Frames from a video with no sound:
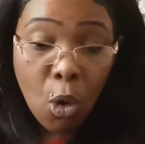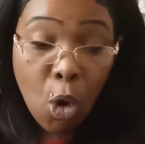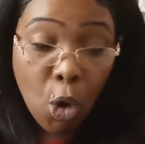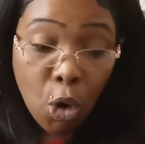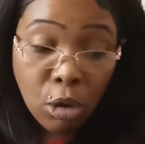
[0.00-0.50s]

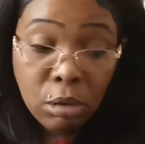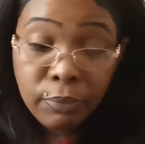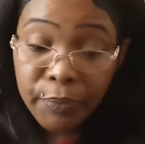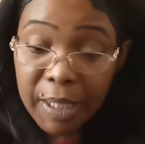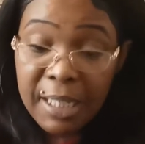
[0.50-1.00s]
Or
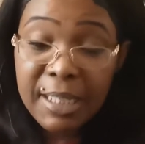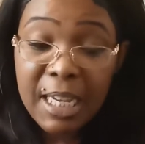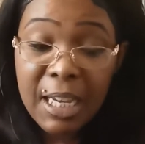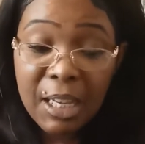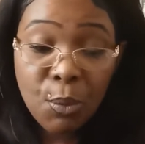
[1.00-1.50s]

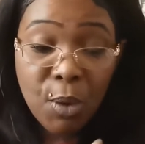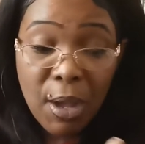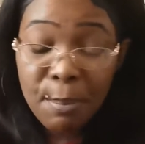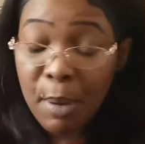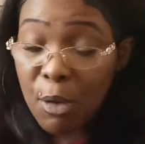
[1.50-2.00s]
it can
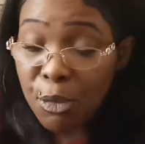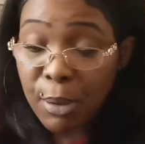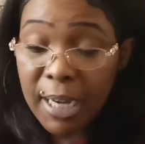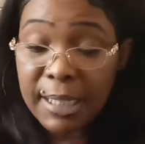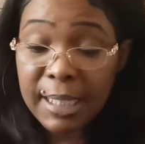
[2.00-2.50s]
work both
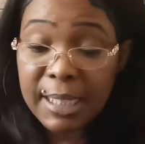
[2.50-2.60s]
ways.